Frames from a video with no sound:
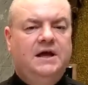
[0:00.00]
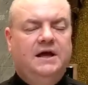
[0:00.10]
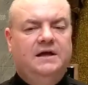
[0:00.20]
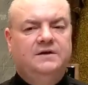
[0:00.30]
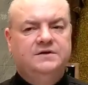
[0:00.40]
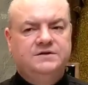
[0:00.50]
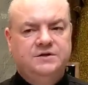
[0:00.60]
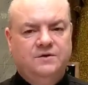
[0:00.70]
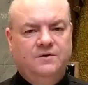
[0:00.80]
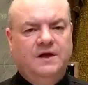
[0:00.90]
And
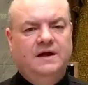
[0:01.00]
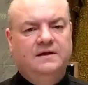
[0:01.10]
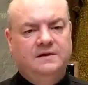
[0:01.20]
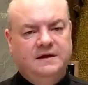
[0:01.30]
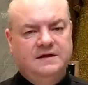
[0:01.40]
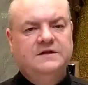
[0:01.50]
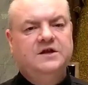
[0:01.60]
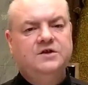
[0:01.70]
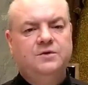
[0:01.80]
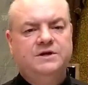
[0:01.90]
so that
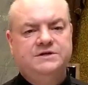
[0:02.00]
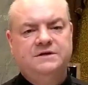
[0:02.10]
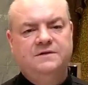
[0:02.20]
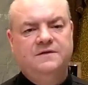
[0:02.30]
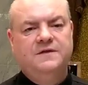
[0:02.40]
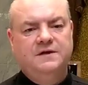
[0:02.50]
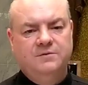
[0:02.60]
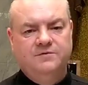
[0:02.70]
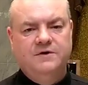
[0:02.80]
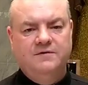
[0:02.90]
continuation of the
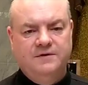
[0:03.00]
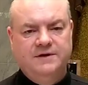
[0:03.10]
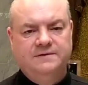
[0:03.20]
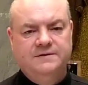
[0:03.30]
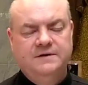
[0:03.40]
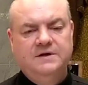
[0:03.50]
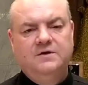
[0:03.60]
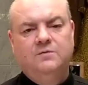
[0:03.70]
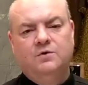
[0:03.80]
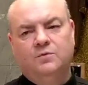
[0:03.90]
theme of covenant
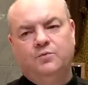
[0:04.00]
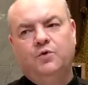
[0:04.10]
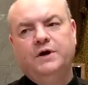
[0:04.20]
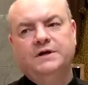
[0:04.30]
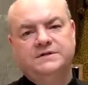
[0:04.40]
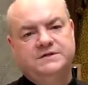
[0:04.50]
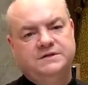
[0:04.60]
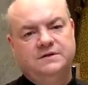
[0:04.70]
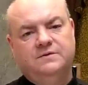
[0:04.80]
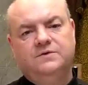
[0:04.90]
will point
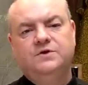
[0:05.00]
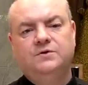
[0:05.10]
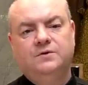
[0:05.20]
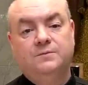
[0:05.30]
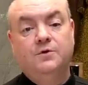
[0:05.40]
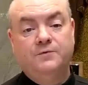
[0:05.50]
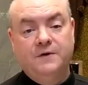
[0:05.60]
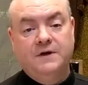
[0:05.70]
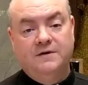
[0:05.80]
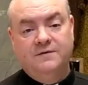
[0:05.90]
us to the
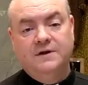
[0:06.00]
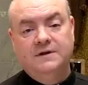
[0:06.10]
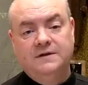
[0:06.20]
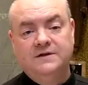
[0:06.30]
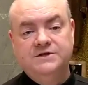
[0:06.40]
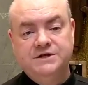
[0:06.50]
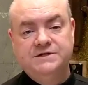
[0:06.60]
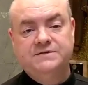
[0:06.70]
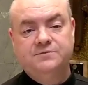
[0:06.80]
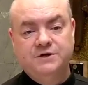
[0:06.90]
perfect covenant that
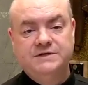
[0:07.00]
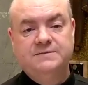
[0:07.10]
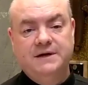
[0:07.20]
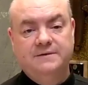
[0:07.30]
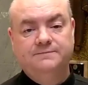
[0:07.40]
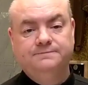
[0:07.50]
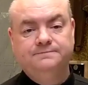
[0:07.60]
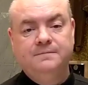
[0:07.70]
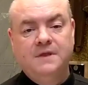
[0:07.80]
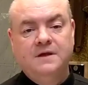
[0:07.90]
Jesus brings about.
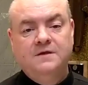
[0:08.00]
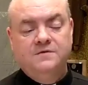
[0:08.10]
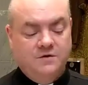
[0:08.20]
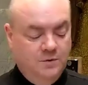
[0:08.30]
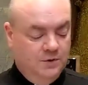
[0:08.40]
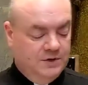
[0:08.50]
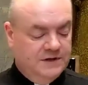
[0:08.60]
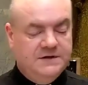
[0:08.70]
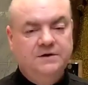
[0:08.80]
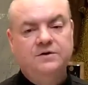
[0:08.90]
So we will
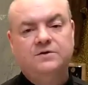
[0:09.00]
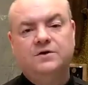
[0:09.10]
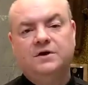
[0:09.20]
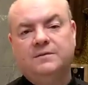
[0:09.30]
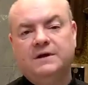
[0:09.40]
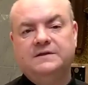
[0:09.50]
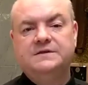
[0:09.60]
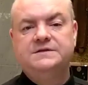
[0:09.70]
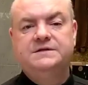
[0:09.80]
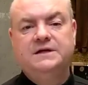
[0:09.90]
continue to talk about
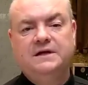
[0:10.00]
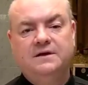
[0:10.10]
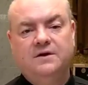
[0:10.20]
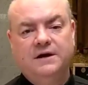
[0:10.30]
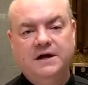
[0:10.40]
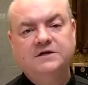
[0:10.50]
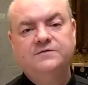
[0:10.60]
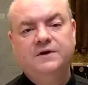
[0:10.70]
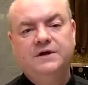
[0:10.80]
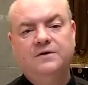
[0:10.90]
this in our
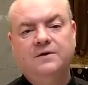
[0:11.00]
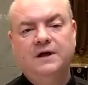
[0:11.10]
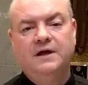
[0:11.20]
next video